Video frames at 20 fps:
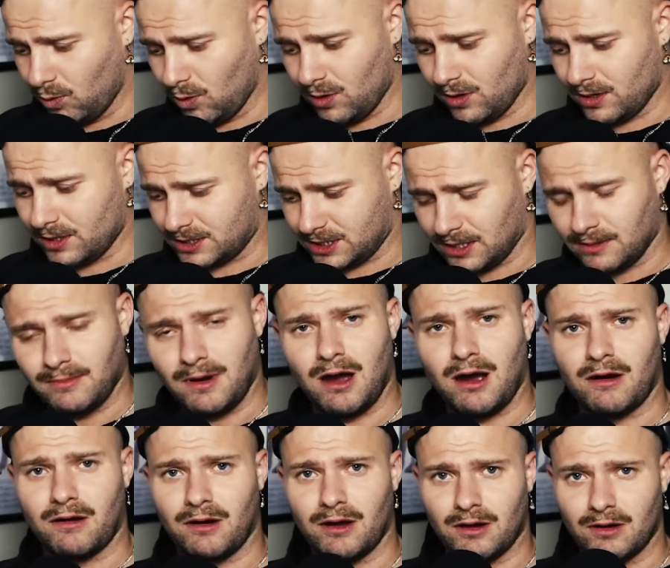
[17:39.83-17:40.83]
War
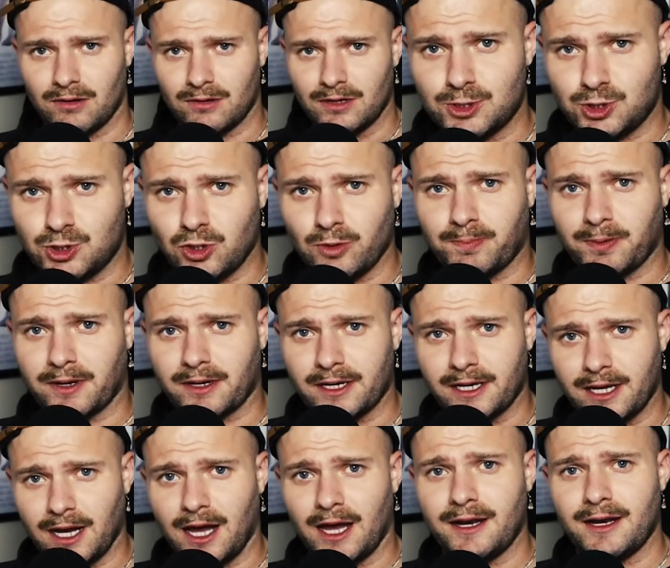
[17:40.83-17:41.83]
Tomorrow, Super
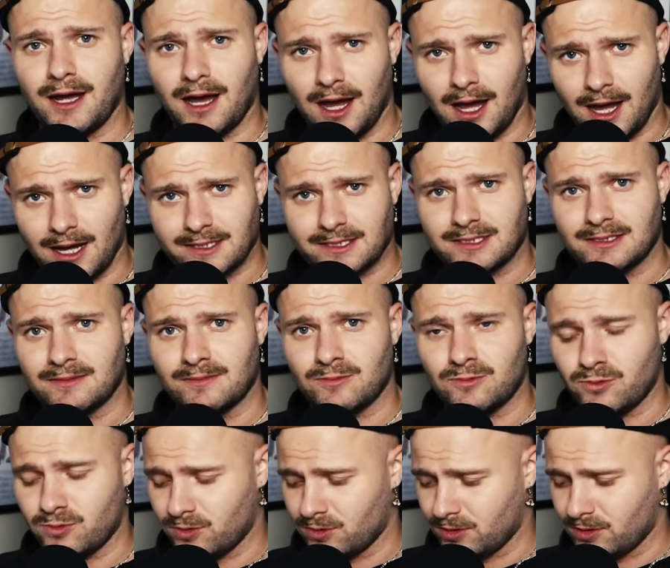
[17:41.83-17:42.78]
Gun Awesome